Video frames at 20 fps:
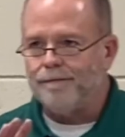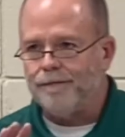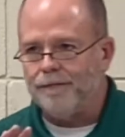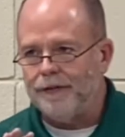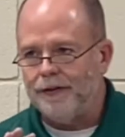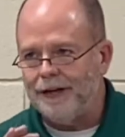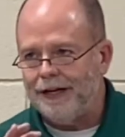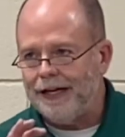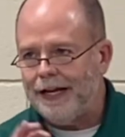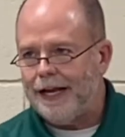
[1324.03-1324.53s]

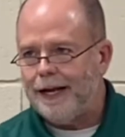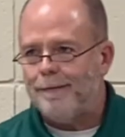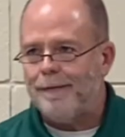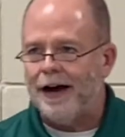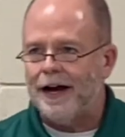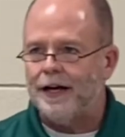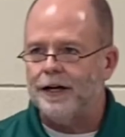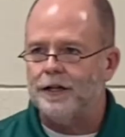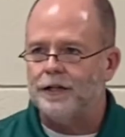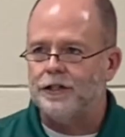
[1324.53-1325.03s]

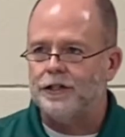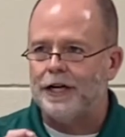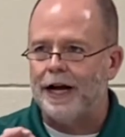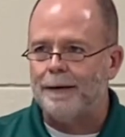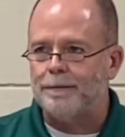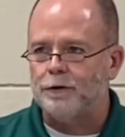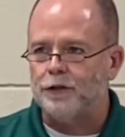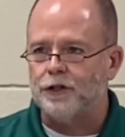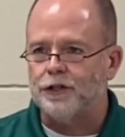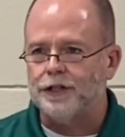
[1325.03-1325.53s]
Nehemiah
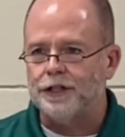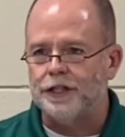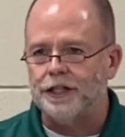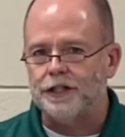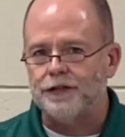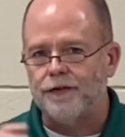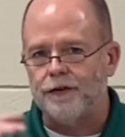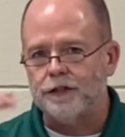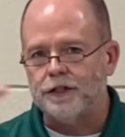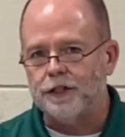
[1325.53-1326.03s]
chapter
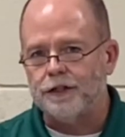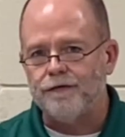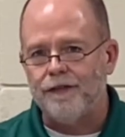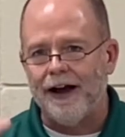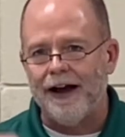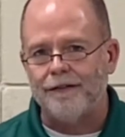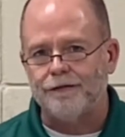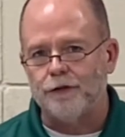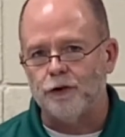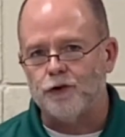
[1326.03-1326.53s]
6, verses
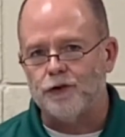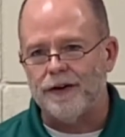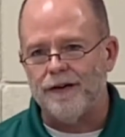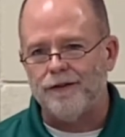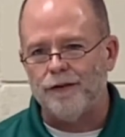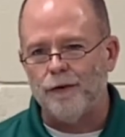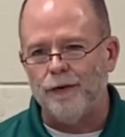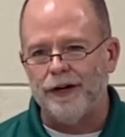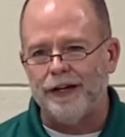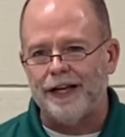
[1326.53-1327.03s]
5 through
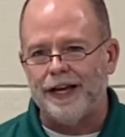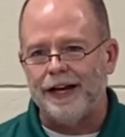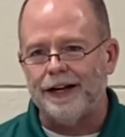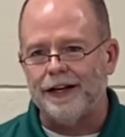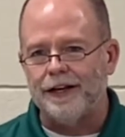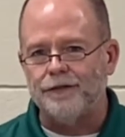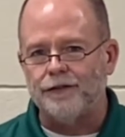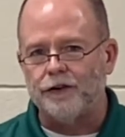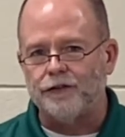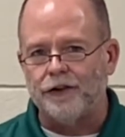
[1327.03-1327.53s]
7 really kind of
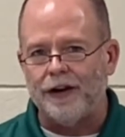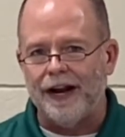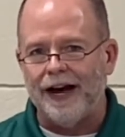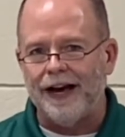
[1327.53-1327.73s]
gives us an